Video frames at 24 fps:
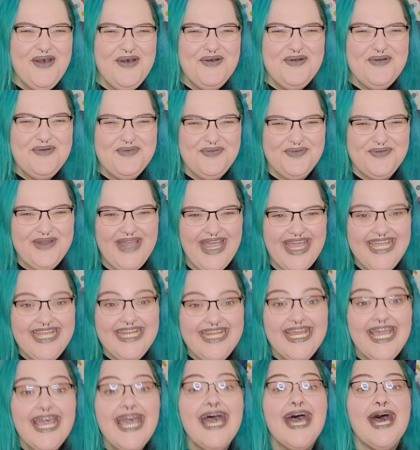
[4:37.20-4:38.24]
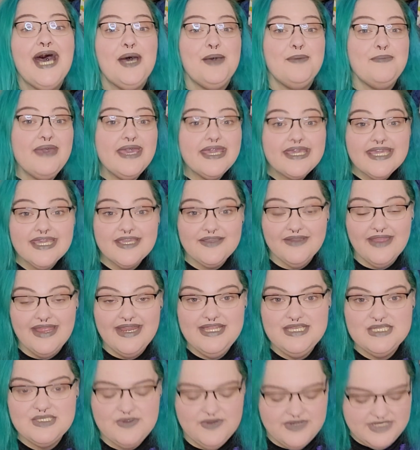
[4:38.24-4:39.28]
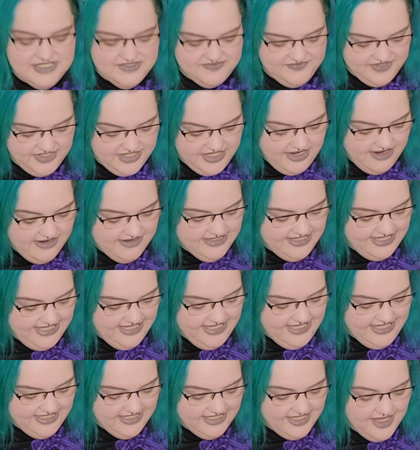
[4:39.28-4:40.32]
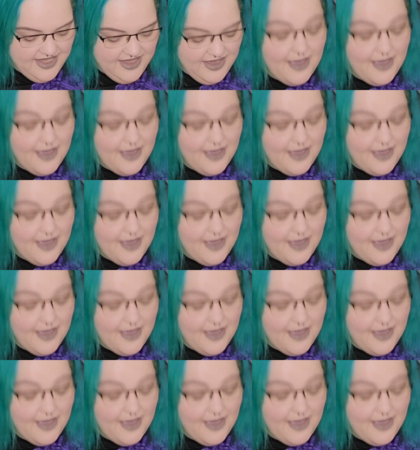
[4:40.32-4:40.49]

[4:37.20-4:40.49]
Right. I'm making granny squares for a cardigan